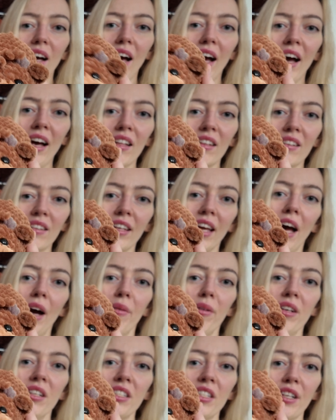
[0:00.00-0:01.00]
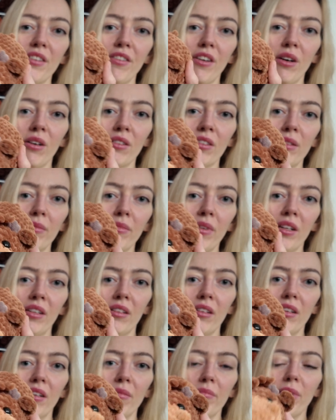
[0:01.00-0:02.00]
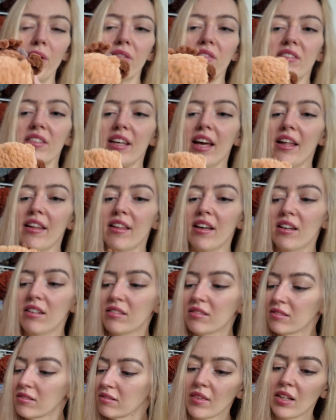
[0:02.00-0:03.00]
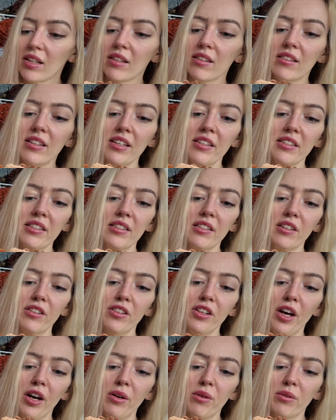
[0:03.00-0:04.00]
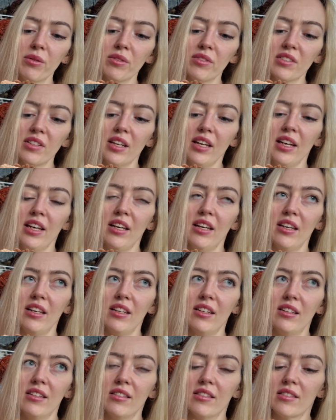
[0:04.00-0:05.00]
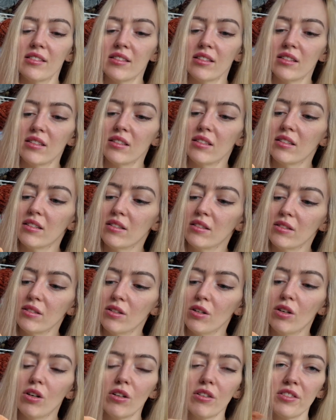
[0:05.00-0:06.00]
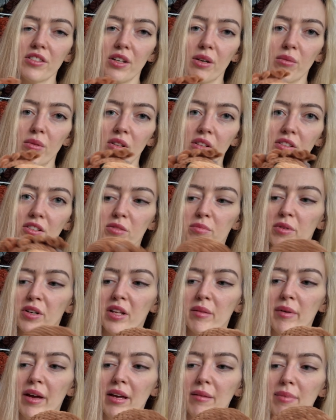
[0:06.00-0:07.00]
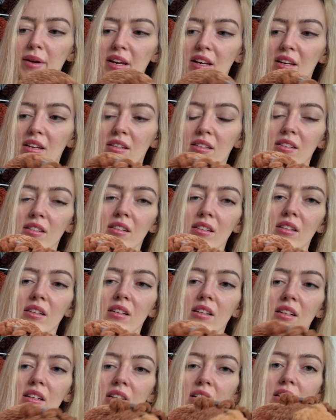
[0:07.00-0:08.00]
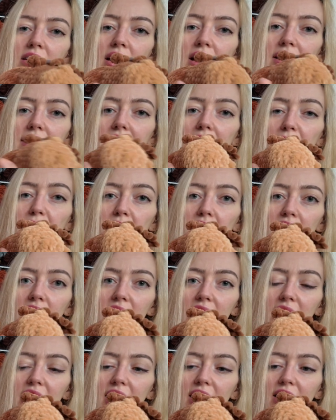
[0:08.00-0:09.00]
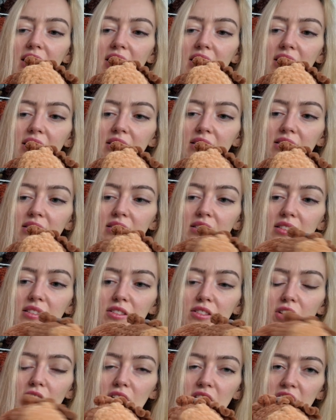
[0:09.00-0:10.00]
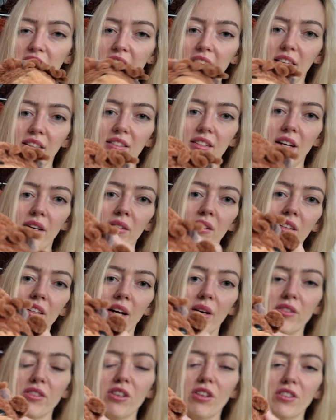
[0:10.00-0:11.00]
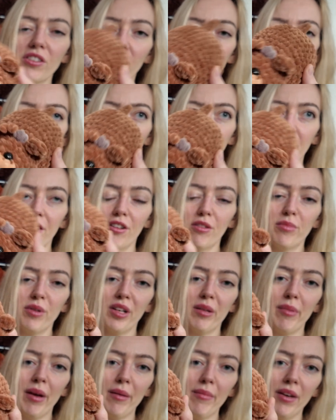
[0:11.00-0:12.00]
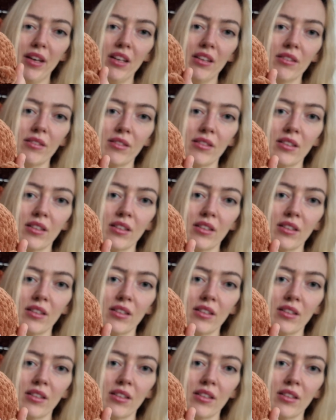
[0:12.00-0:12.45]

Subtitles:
Highland Cowish if I hold them both together. This nose is also Woolland's Bunny Baby, and that one is Dolce, so that was all Dolce, all Bunny Baby.